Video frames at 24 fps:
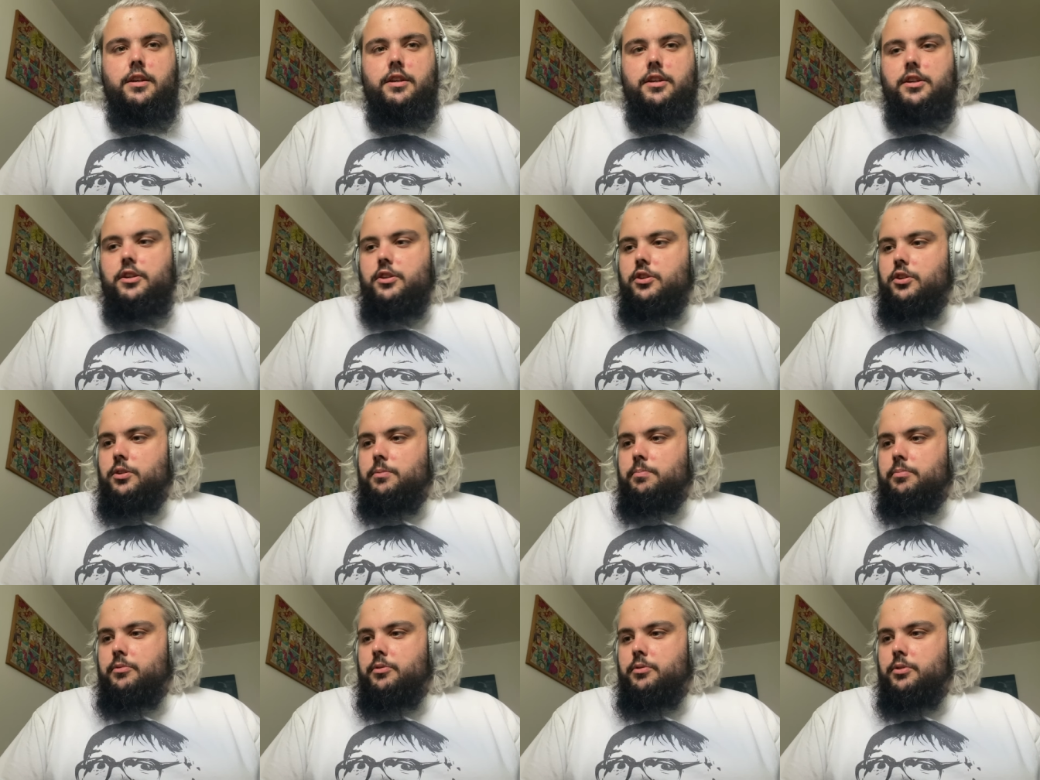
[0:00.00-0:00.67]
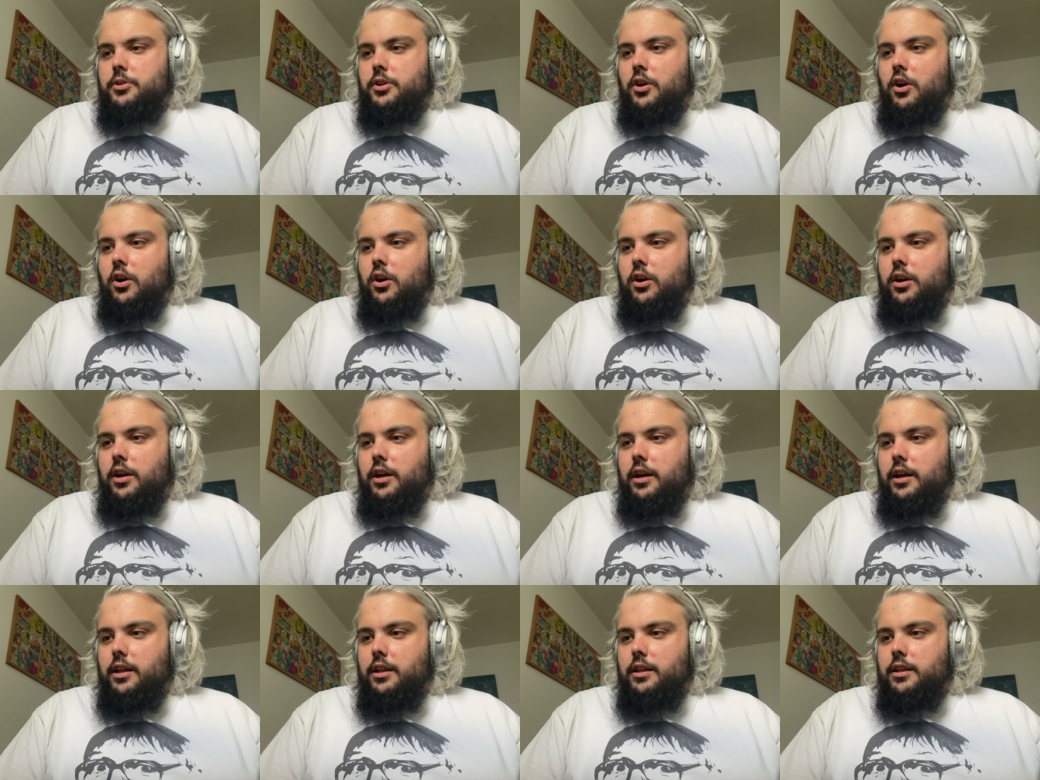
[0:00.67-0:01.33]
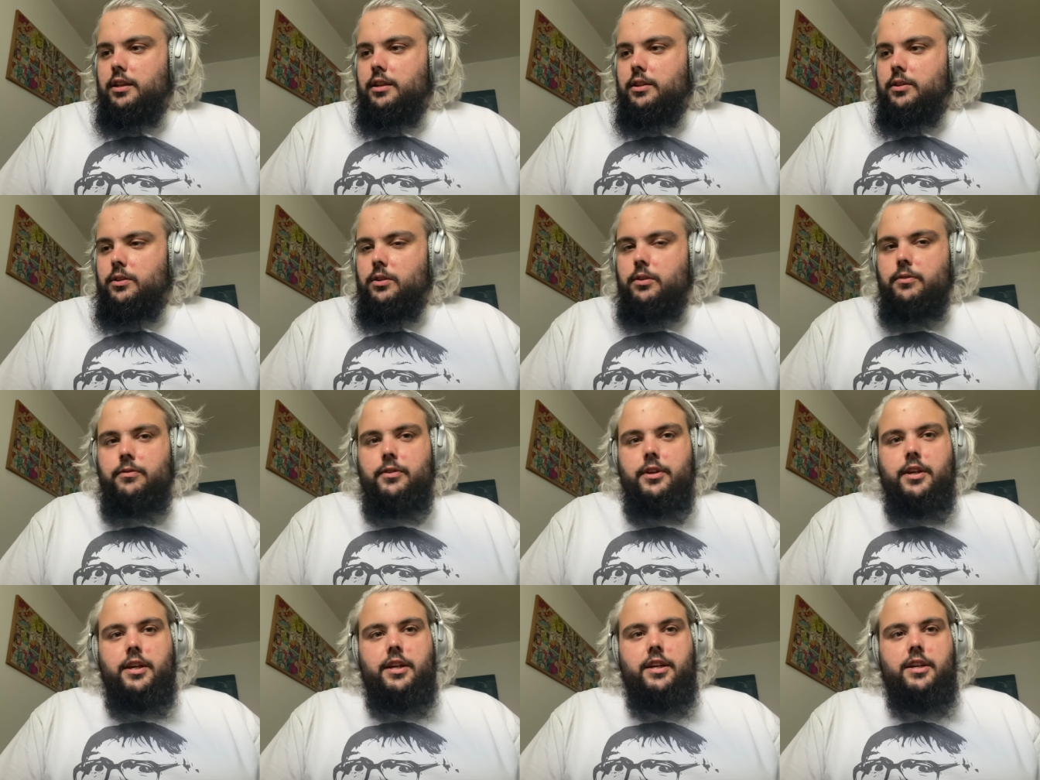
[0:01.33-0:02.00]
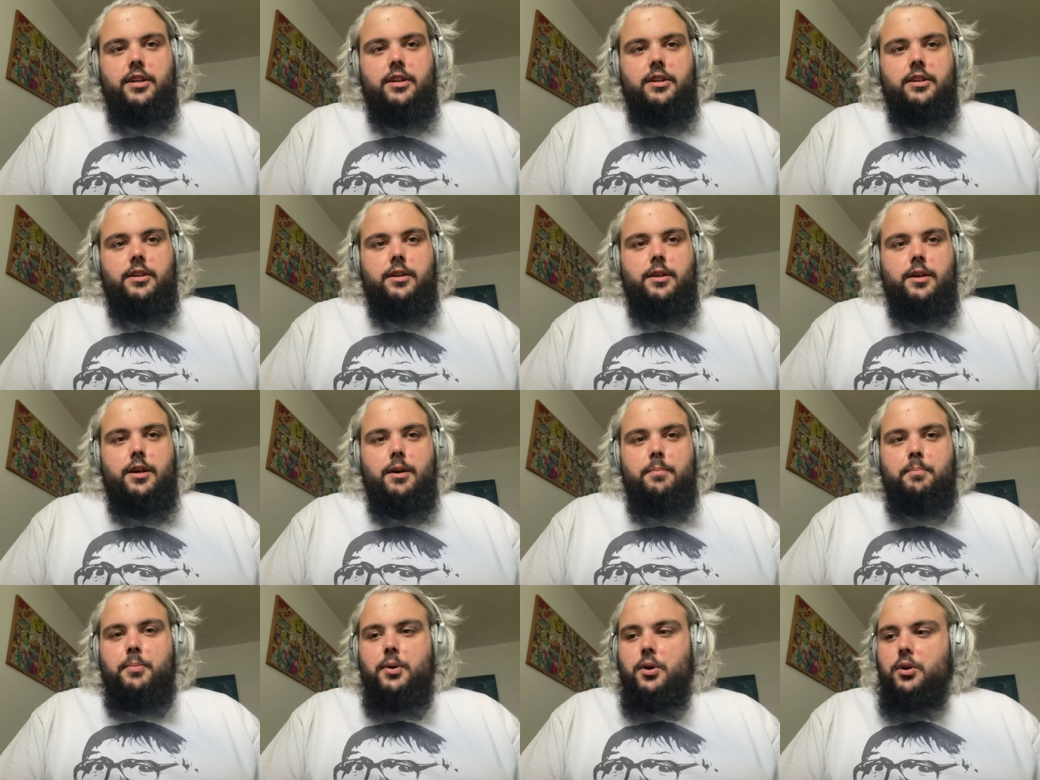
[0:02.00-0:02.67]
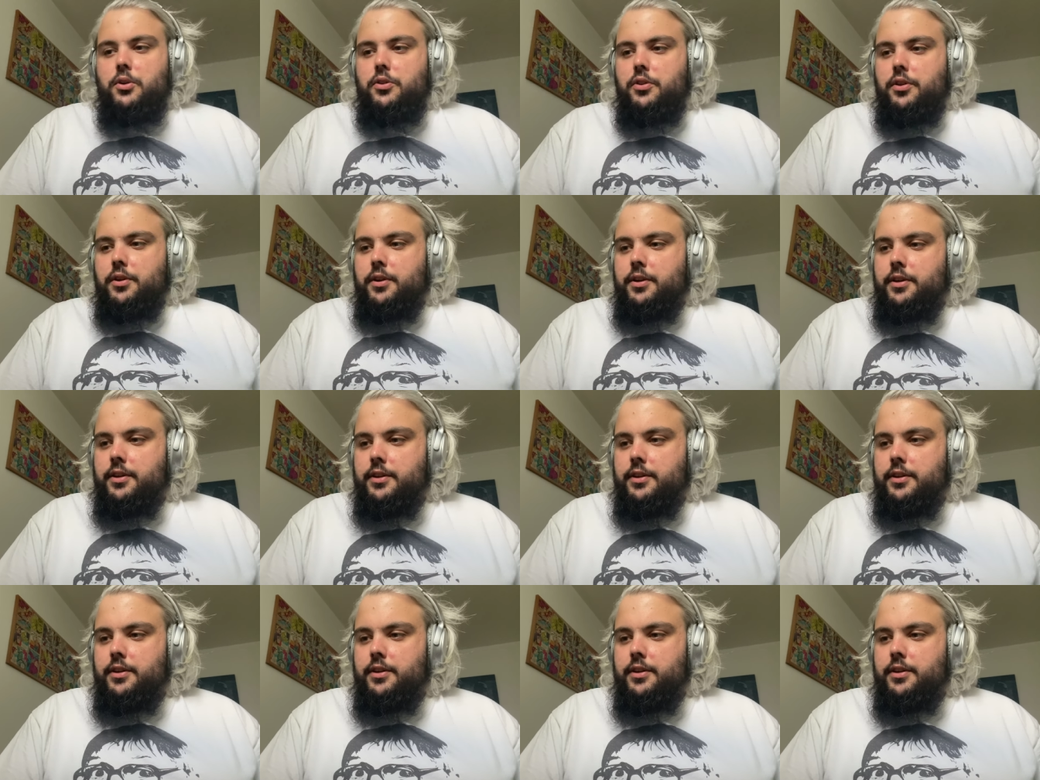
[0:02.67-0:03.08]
you know, Brew York love a, uh, a pun